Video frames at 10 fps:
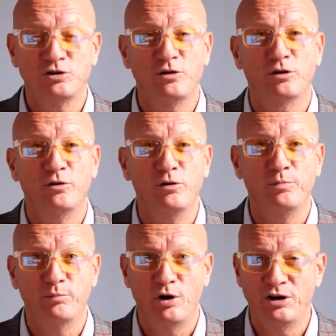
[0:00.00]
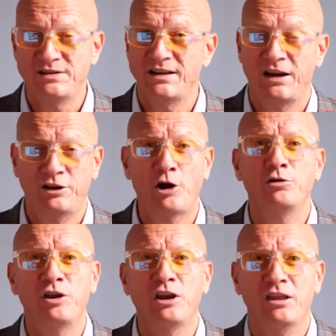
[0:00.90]
to a group of bodies that I
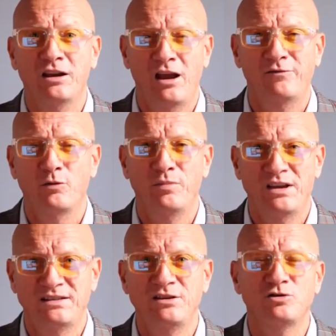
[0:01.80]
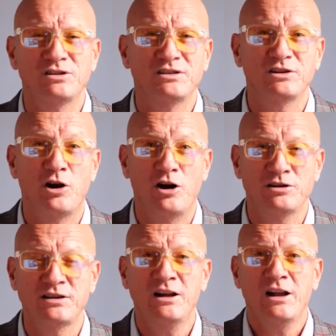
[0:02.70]
don't think that have your best interests at
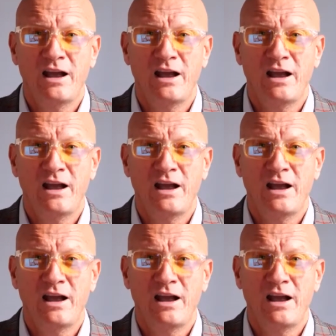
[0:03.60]
heart.